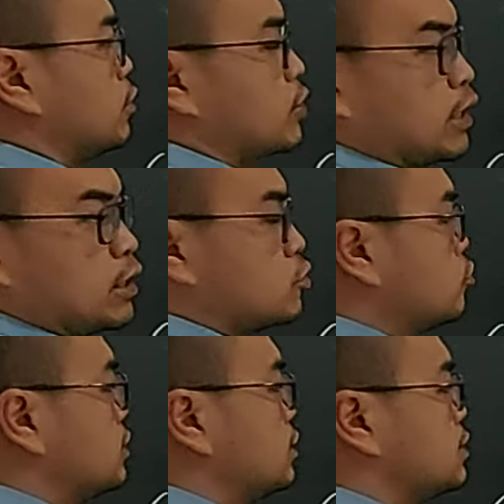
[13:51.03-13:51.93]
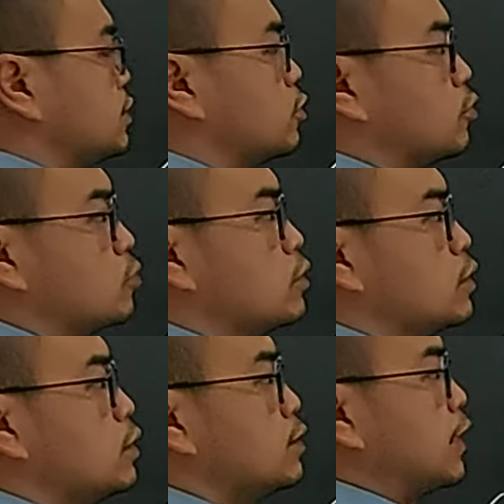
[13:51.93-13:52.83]
You cannot choosing 0.
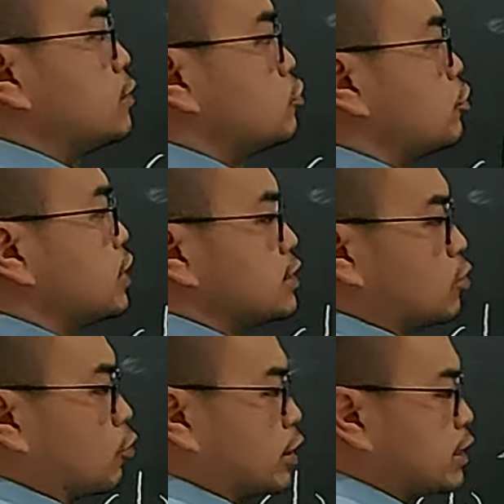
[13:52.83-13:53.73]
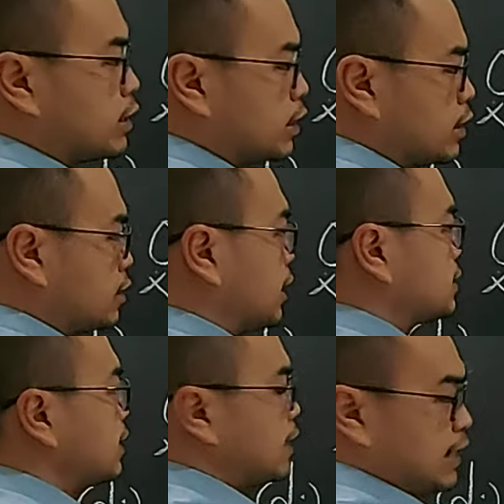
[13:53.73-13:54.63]
Then 3 is already here.
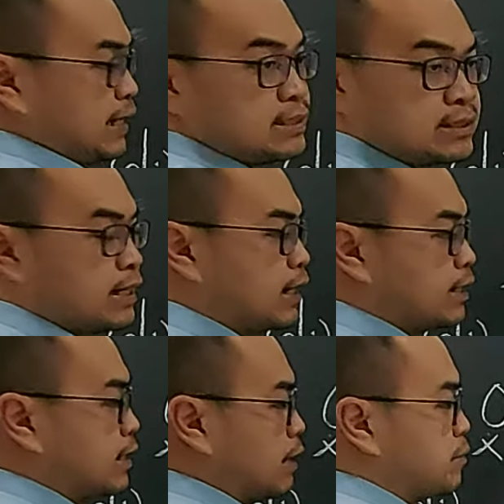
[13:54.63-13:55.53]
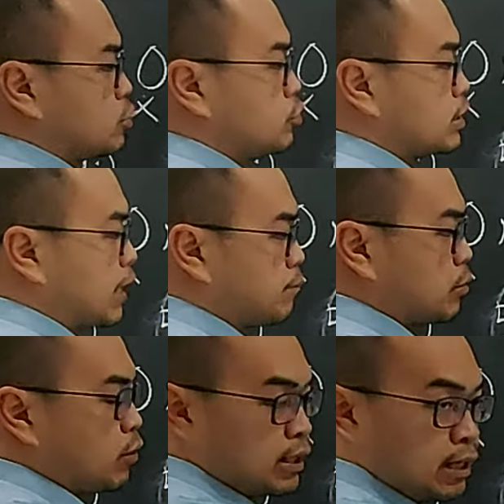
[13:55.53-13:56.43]
Let's say like it can be 3, can be
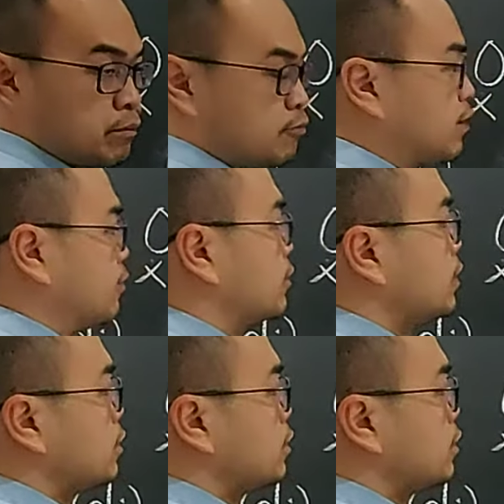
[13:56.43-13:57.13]
1, can be 5.